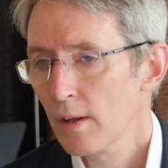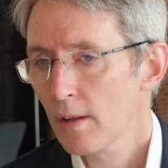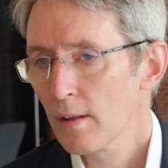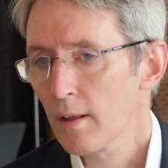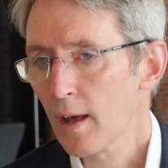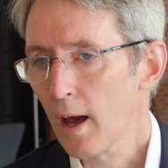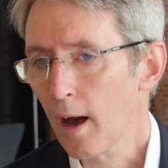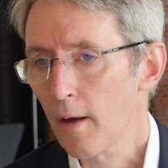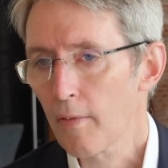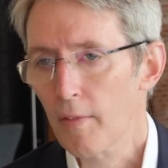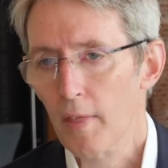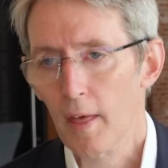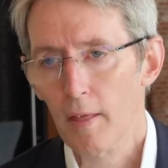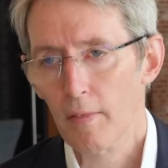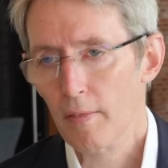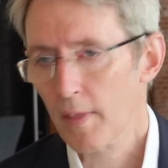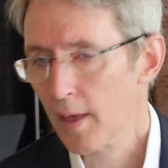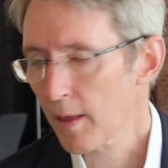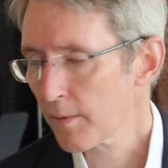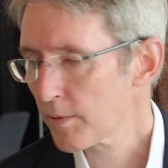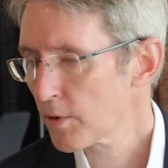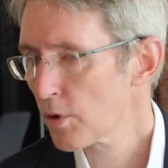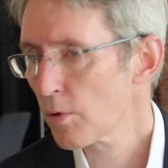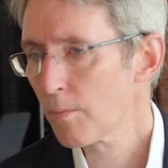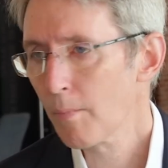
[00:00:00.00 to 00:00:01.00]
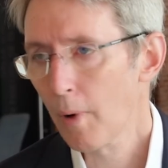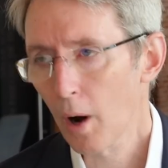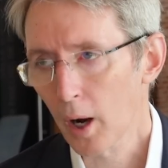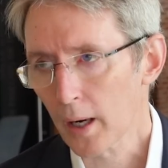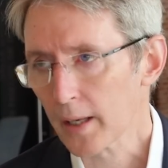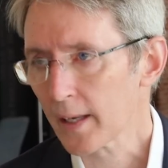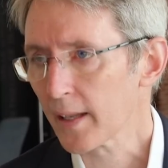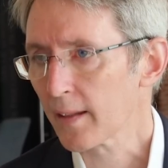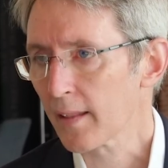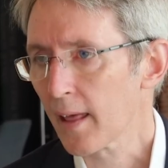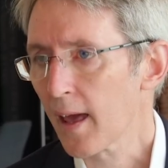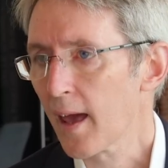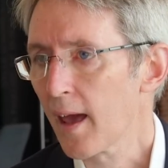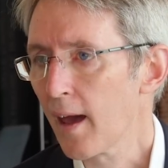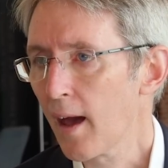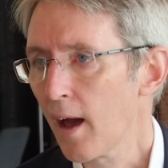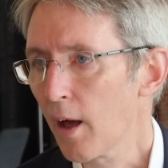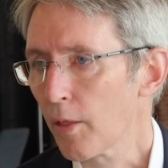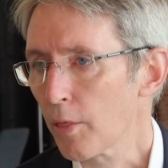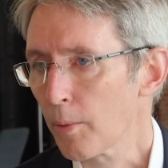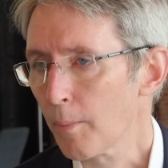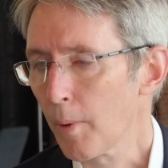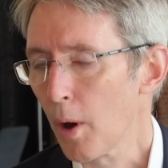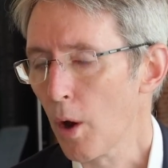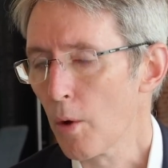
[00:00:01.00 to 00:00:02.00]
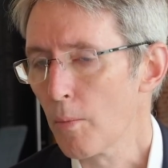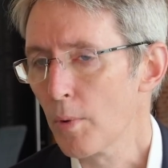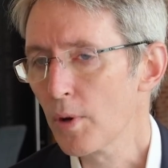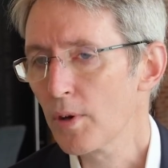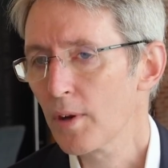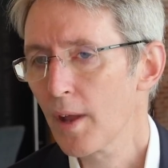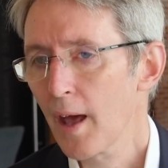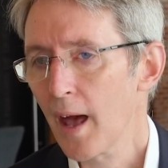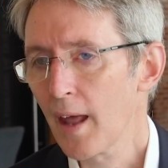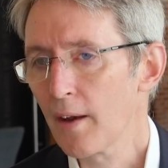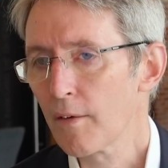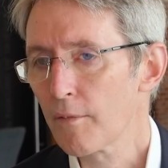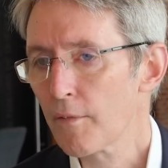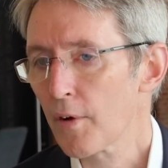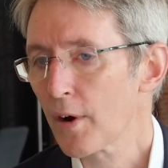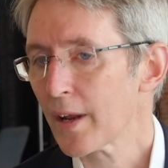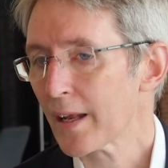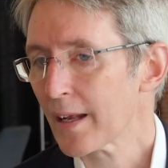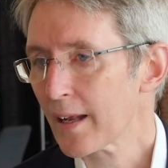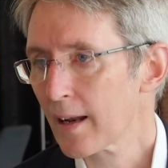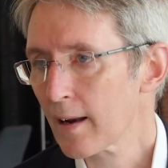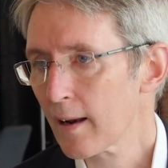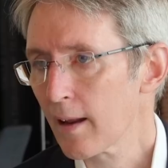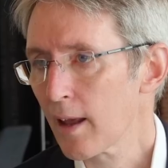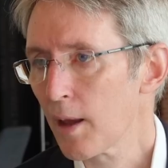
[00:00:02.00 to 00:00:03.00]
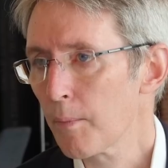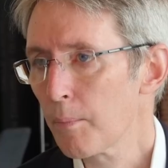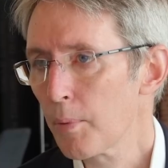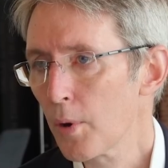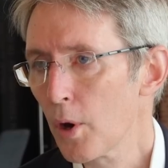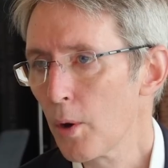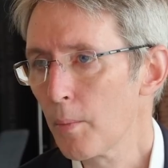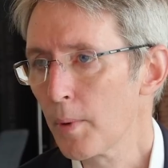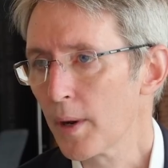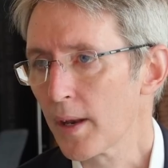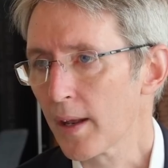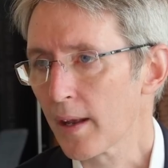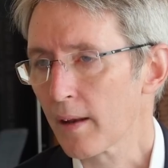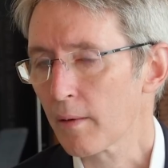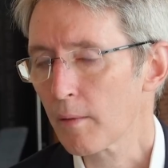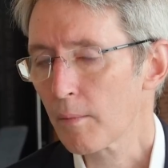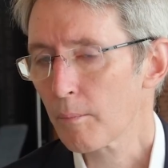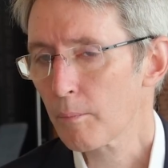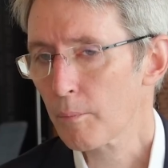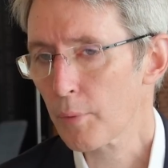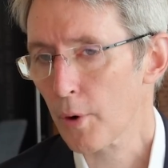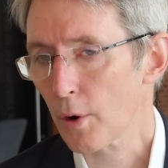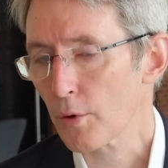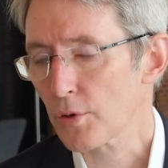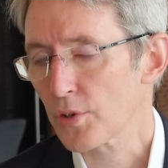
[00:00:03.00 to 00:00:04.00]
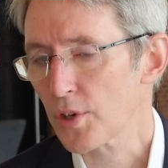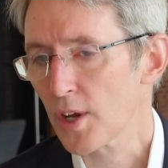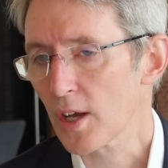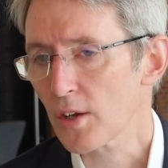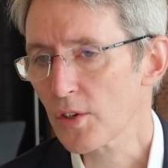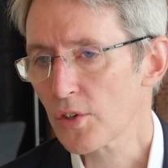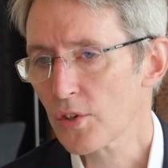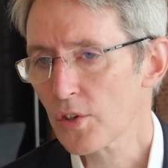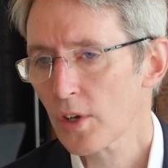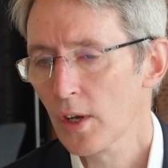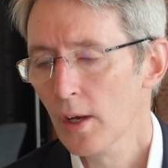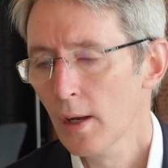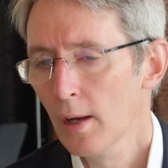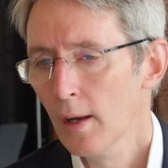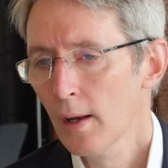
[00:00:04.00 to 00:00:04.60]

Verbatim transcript: Uh, they're do mining there at the moment and a very clear permitting process.